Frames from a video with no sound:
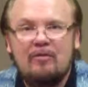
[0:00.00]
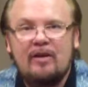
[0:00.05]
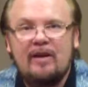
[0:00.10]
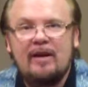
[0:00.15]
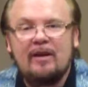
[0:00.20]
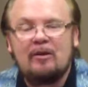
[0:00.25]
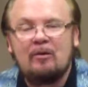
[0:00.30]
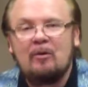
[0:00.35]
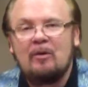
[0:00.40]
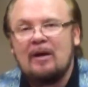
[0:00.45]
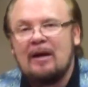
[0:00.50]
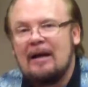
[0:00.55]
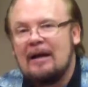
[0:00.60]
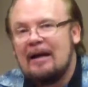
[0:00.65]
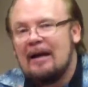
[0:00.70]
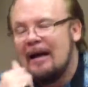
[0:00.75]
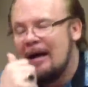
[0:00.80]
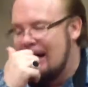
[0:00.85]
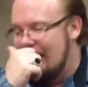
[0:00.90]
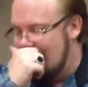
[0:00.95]
vehicle.
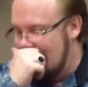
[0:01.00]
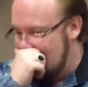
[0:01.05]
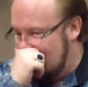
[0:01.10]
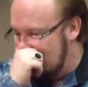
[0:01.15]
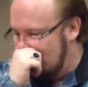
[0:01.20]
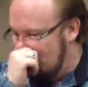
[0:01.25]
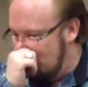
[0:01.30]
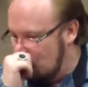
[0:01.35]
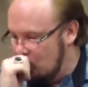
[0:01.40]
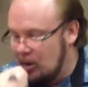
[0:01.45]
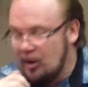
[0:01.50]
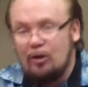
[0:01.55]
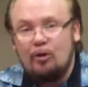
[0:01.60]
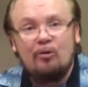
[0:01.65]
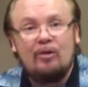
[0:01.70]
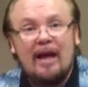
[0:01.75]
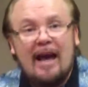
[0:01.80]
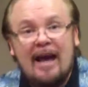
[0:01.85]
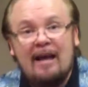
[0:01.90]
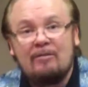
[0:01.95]
You can
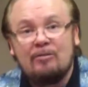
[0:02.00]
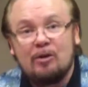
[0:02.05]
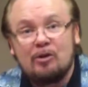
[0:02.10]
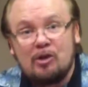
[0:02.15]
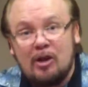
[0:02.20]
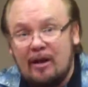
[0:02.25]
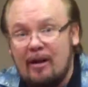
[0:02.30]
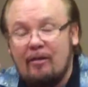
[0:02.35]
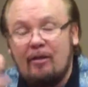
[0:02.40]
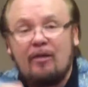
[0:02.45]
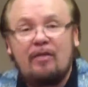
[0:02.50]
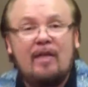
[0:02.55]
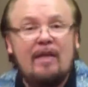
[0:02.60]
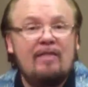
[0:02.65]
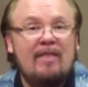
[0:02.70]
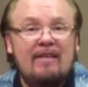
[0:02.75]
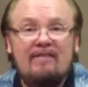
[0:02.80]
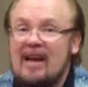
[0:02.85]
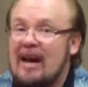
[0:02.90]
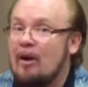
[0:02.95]
do that. There's another thing.
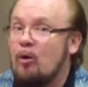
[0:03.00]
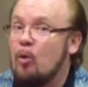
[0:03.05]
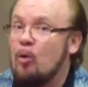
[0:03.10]
They got